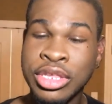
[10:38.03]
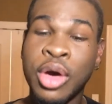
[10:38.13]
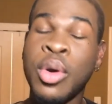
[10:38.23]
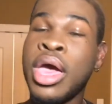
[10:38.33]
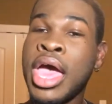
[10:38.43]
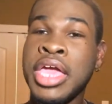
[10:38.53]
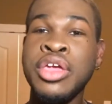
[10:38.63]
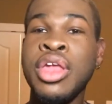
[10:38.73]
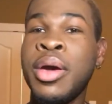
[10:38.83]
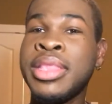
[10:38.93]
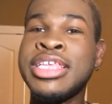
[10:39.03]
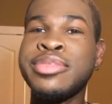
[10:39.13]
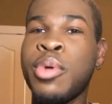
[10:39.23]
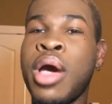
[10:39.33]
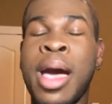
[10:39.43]
So, you know, at this
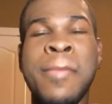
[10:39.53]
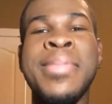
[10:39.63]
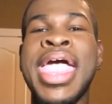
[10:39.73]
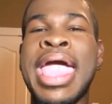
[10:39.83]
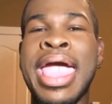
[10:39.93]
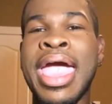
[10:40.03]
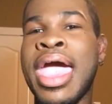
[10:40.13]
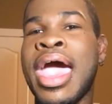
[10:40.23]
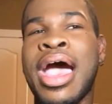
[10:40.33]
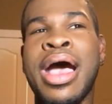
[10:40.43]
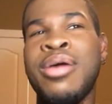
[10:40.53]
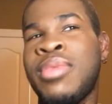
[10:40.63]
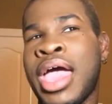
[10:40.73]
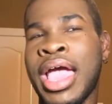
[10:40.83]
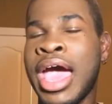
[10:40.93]
point I'm mad. I'm
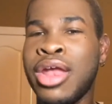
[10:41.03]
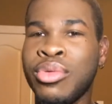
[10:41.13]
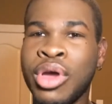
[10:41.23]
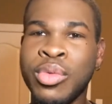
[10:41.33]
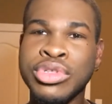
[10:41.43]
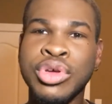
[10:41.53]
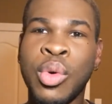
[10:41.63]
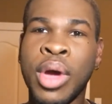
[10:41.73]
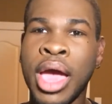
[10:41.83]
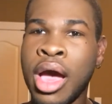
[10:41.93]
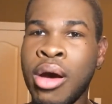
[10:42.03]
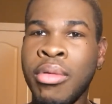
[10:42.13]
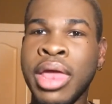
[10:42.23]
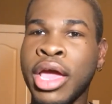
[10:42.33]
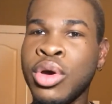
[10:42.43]
like, I don't know what's going
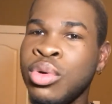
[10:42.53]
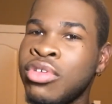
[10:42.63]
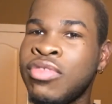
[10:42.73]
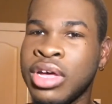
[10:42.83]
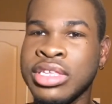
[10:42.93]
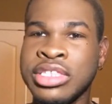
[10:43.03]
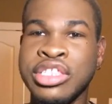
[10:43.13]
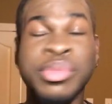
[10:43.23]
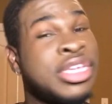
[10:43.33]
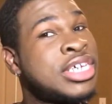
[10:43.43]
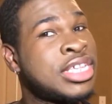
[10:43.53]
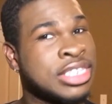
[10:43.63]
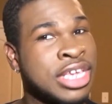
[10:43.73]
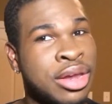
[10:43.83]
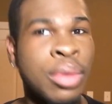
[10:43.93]
on. Like, who the fuck is this bitch? I
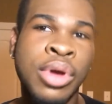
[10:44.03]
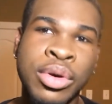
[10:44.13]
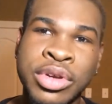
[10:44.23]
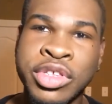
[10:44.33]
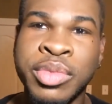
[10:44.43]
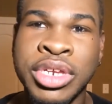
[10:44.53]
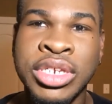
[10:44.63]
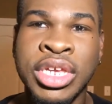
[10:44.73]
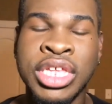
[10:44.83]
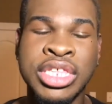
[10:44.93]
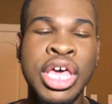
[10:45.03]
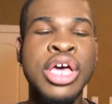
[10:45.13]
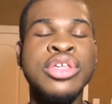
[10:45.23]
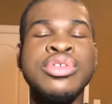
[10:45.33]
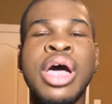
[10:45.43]
still don't know who this bitch
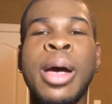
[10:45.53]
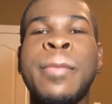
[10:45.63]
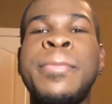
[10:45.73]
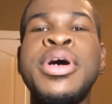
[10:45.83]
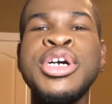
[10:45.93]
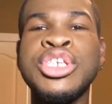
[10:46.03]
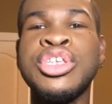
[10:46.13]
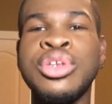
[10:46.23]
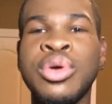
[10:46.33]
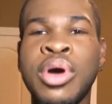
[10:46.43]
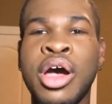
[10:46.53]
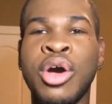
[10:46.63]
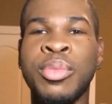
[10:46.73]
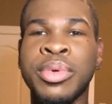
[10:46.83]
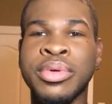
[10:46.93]
is. So I push the door
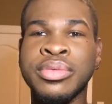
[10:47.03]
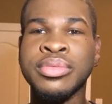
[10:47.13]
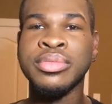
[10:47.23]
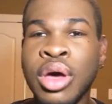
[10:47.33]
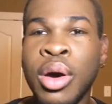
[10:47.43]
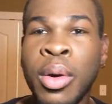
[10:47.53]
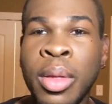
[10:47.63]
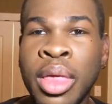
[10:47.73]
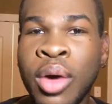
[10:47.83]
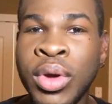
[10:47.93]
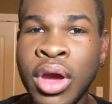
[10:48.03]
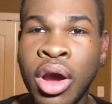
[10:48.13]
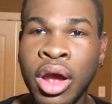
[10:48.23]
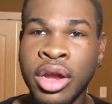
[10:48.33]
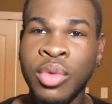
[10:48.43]
open. So we
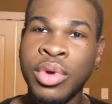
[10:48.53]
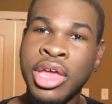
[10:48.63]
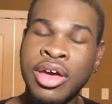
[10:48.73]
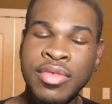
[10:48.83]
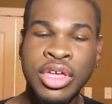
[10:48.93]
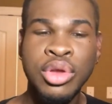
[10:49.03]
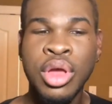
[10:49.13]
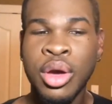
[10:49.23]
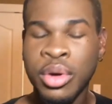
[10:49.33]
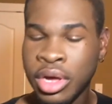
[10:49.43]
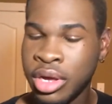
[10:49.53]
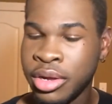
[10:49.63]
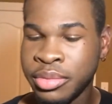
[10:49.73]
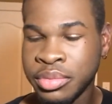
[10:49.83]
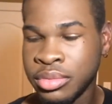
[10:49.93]
arguing or whatever, you
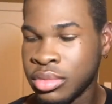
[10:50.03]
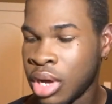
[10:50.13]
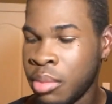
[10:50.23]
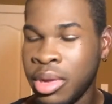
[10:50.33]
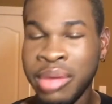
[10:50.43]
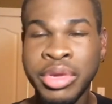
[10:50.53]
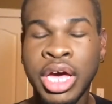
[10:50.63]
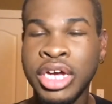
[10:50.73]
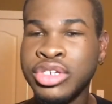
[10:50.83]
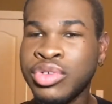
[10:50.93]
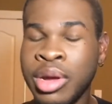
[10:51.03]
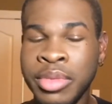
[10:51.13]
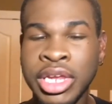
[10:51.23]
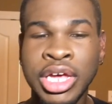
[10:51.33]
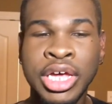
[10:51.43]
know, I'm on country. I'm
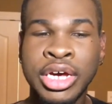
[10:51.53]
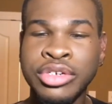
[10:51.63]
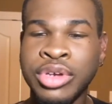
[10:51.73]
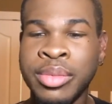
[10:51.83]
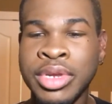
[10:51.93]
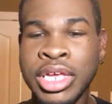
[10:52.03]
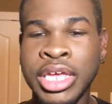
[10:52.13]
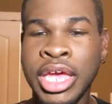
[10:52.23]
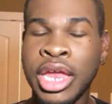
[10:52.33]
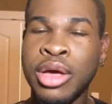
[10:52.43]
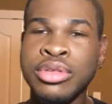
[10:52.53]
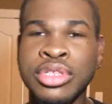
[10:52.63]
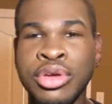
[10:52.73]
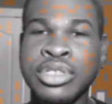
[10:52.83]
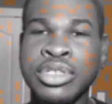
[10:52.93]
a little country. I'm a little ghetto. So.